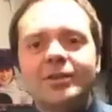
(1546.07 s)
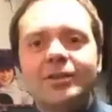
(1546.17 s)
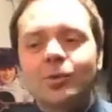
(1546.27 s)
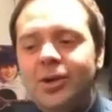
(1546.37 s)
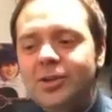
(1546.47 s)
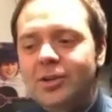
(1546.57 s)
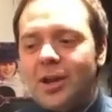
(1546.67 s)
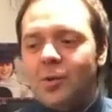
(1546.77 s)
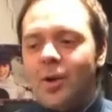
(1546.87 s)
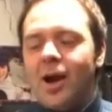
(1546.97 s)
this question because
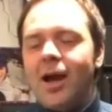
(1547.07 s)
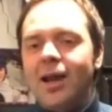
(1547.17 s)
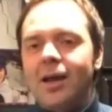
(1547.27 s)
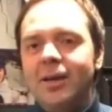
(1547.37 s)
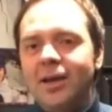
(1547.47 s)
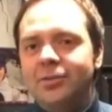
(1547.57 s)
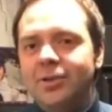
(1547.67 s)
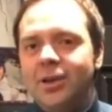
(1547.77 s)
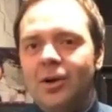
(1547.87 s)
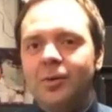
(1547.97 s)
I like my
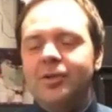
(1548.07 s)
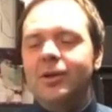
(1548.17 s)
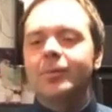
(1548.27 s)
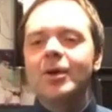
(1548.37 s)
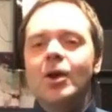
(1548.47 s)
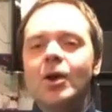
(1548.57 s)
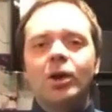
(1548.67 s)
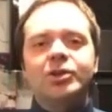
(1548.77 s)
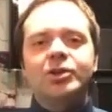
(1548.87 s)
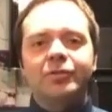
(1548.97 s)
history. You know me, Sam.
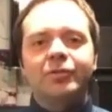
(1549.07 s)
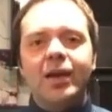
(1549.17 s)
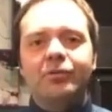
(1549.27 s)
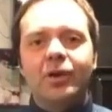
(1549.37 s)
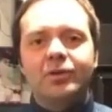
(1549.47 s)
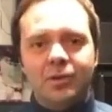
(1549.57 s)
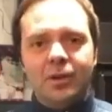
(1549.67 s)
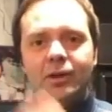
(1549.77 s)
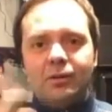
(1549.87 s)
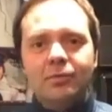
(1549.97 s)
What's your favourite
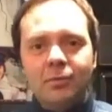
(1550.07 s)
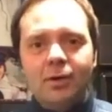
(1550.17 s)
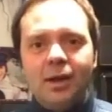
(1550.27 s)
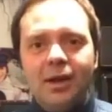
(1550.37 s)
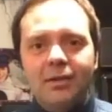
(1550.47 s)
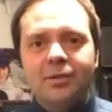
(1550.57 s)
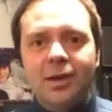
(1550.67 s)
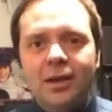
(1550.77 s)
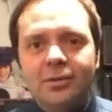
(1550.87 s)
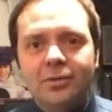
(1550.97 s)

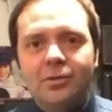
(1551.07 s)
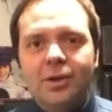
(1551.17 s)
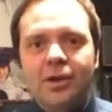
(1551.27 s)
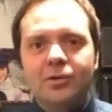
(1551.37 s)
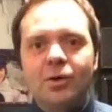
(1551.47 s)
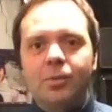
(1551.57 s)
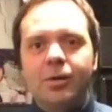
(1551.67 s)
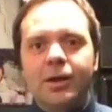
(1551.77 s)
history topic?